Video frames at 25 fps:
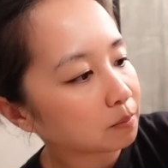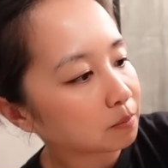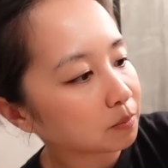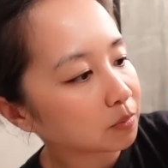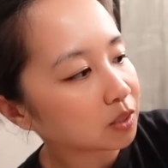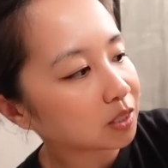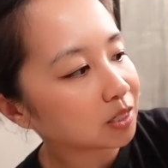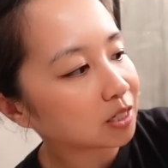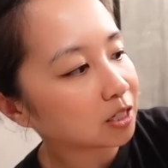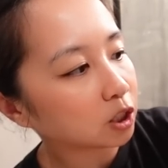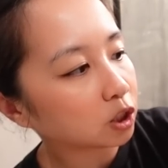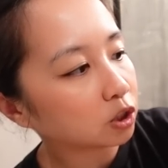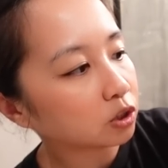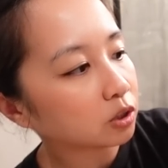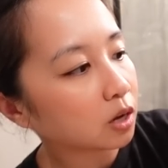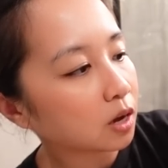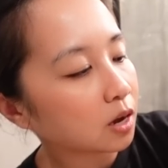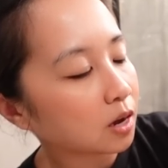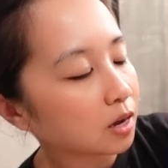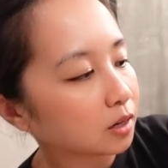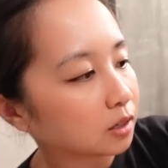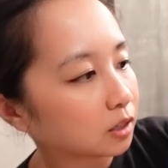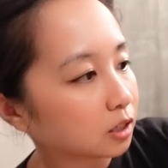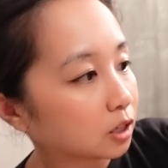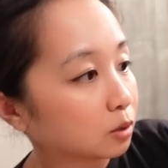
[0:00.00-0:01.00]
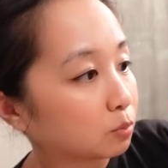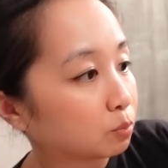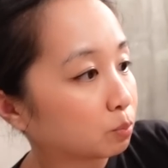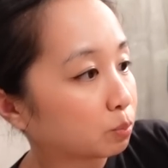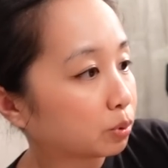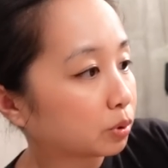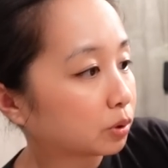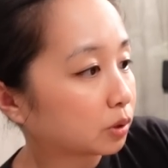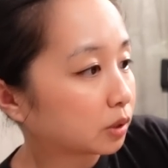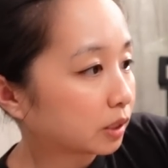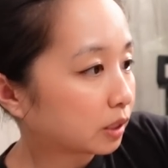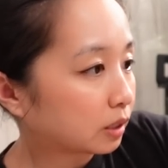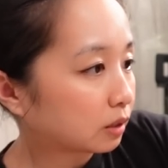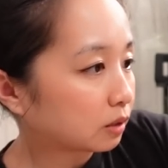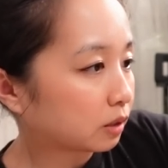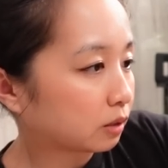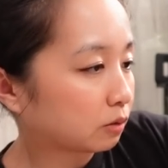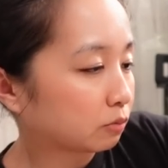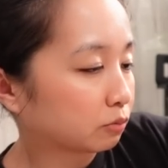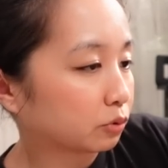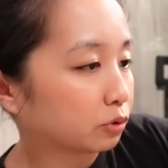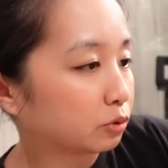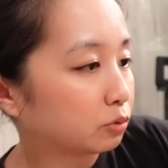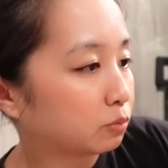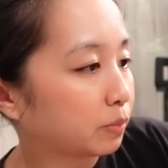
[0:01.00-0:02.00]
Still not completely
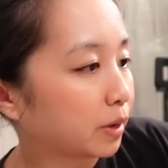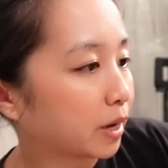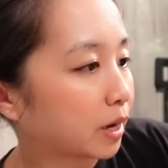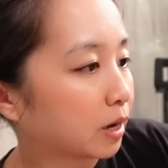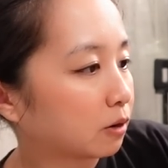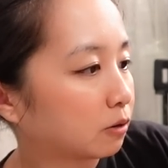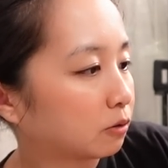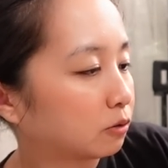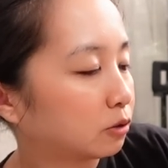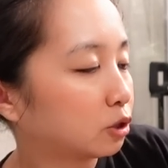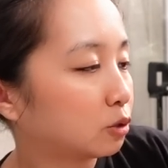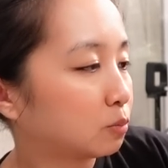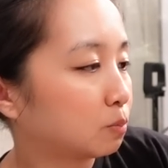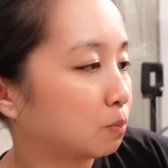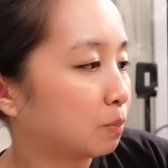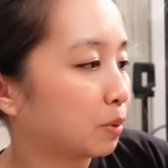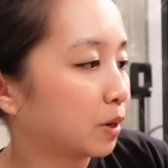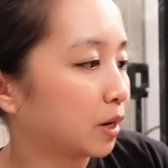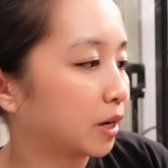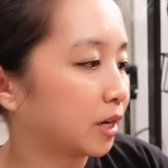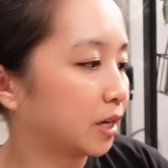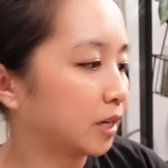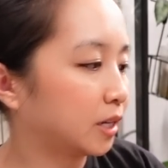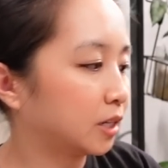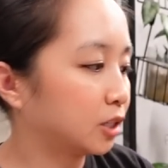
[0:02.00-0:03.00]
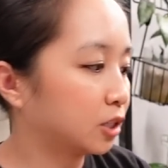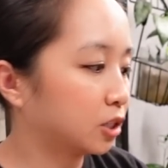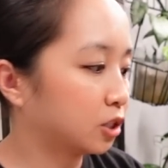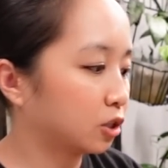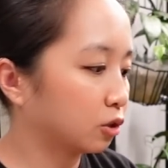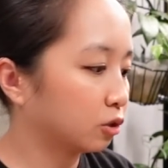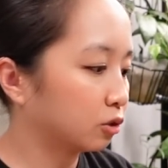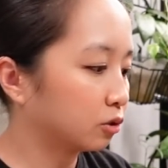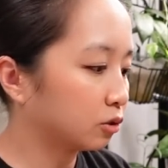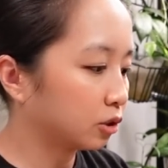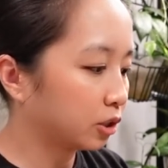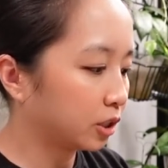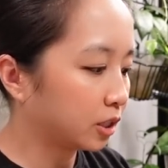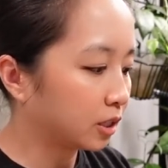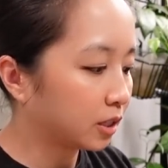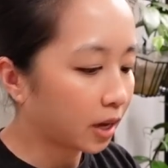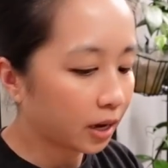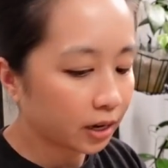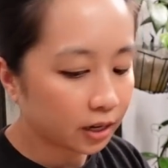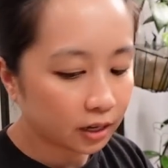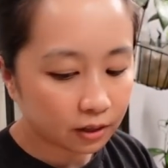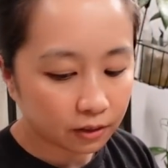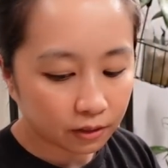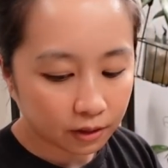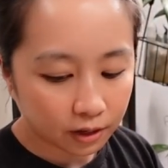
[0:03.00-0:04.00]
root bound, but certainly
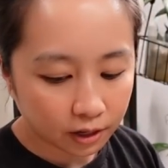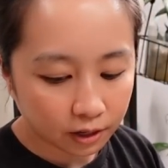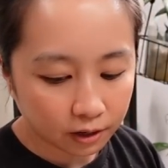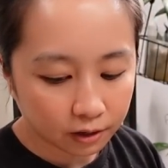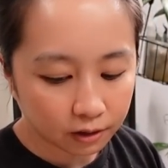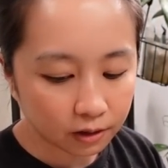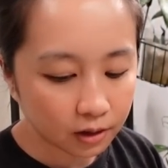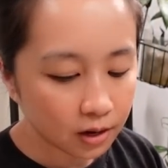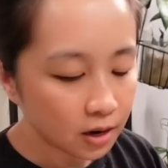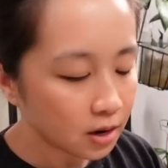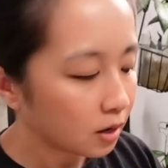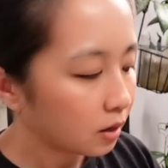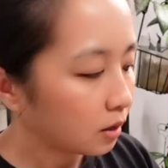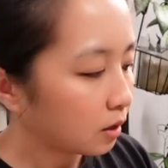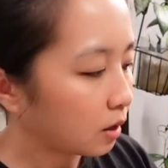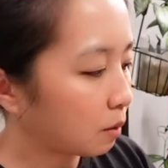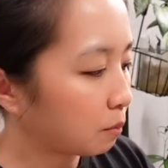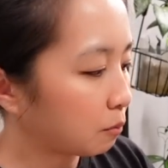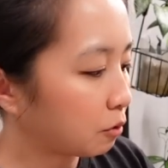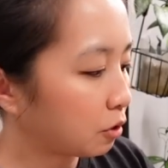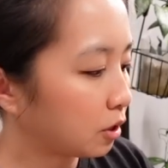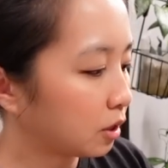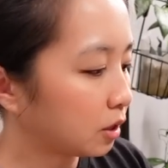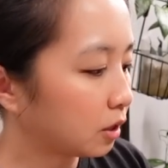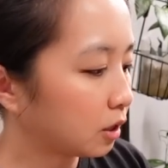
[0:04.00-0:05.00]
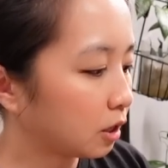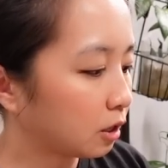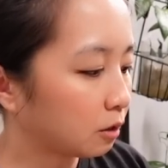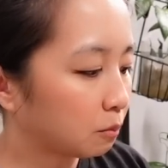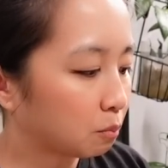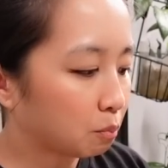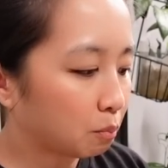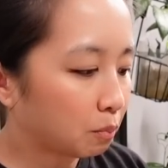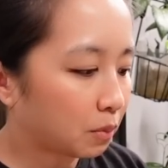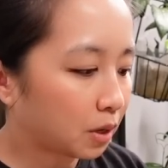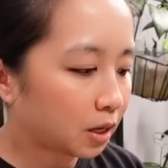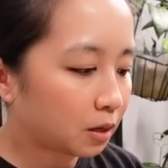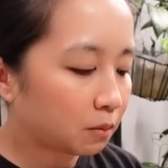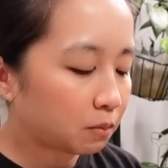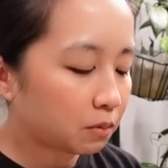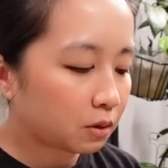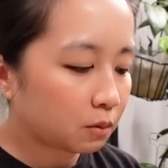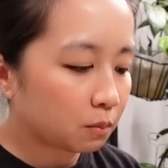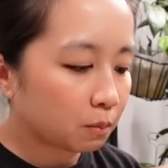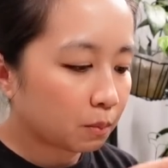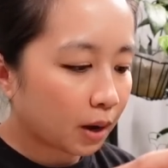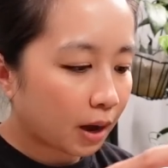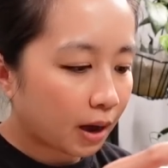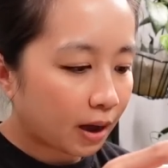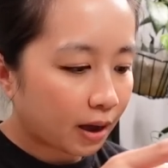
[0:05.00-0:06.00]
getting there. I'm thinking maybe
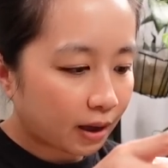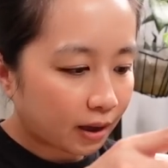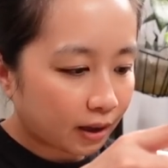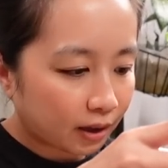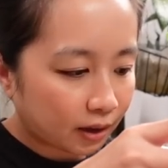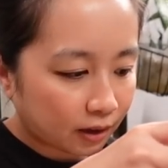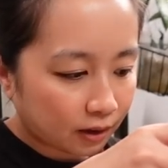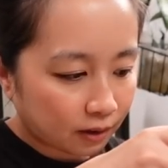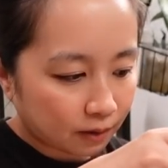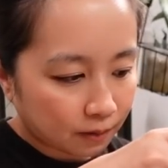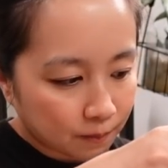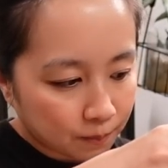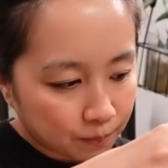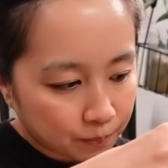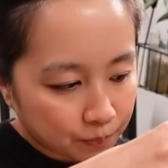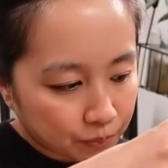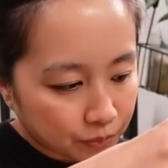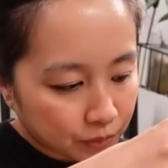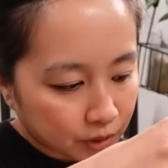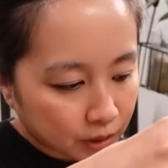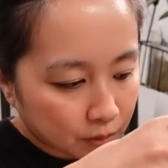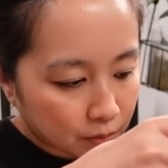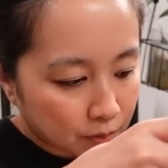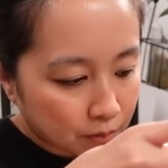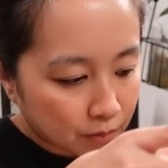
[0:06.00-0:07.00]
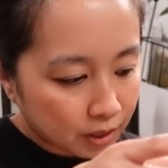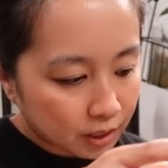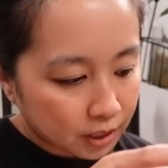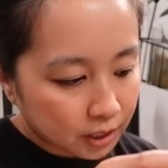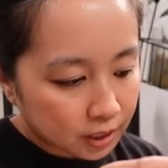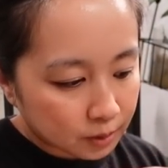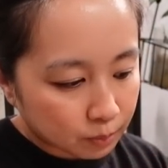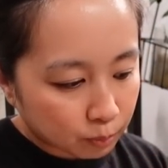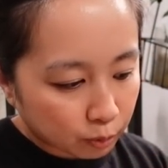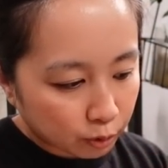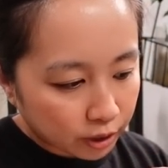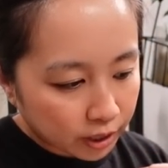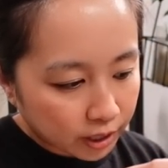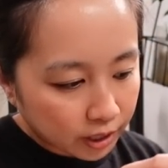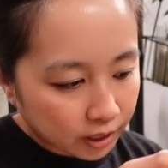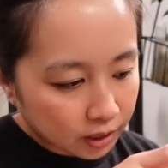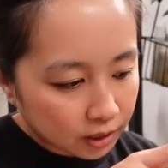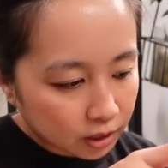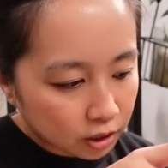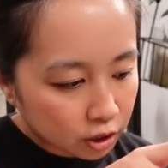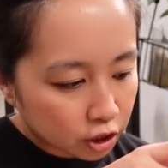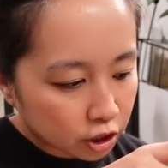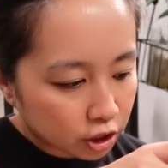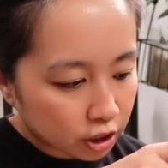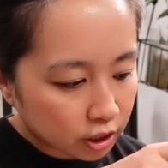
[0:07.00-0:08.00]
by
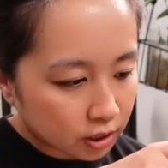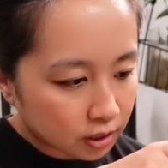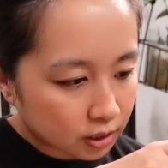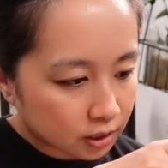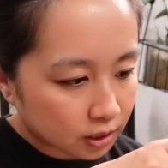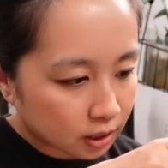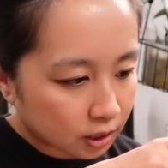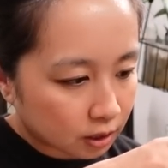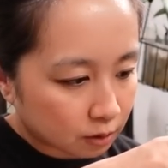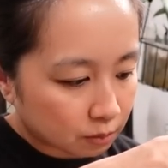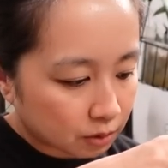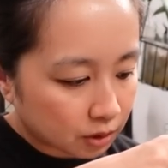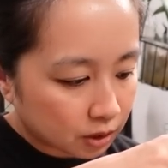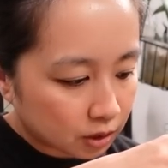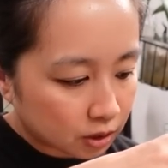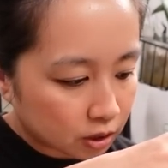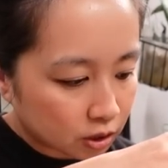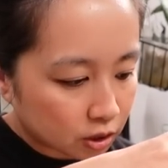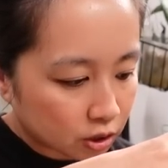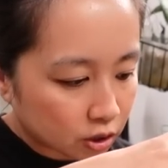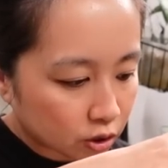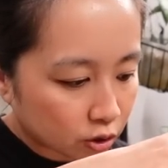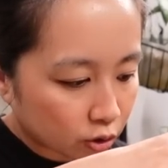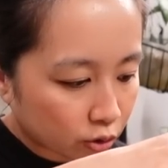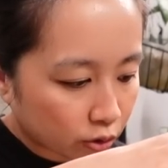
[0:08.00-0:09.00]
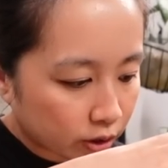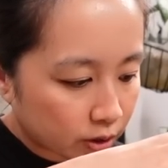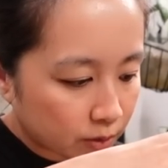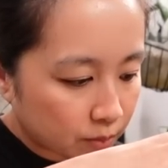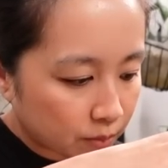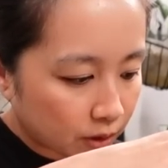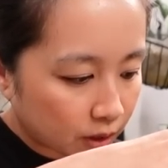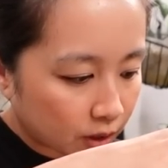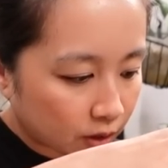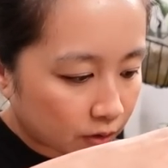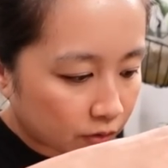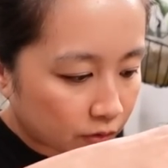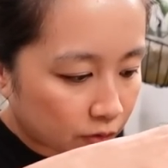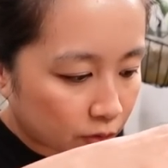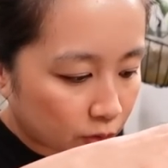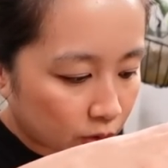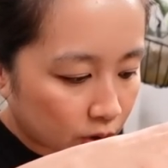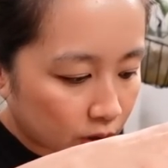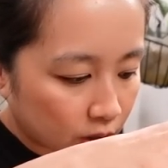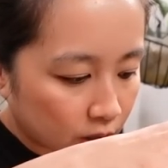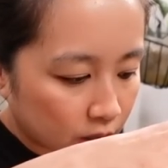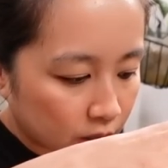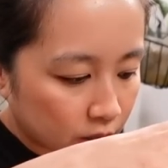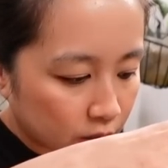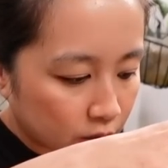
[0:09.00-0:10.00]
mid-spring, she's gonna be screaming
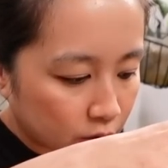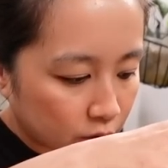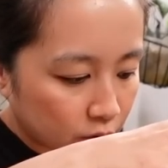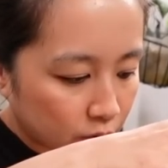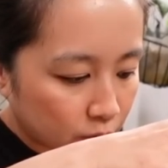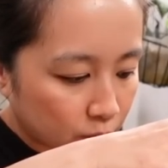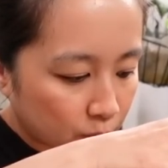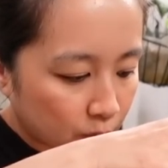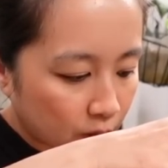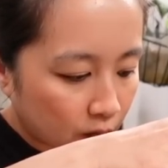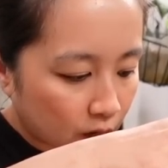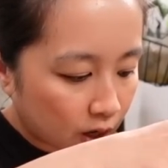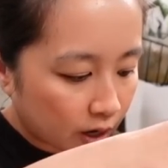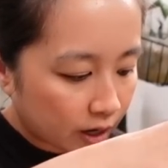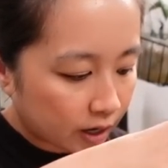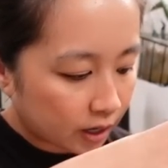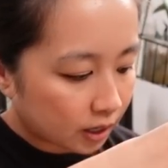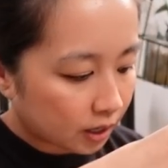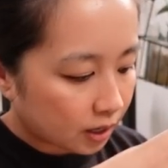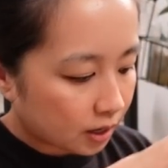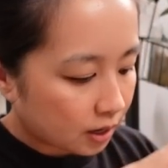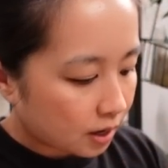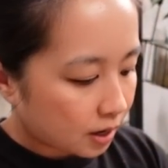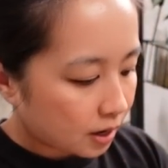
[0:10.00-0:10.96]
for a new pot.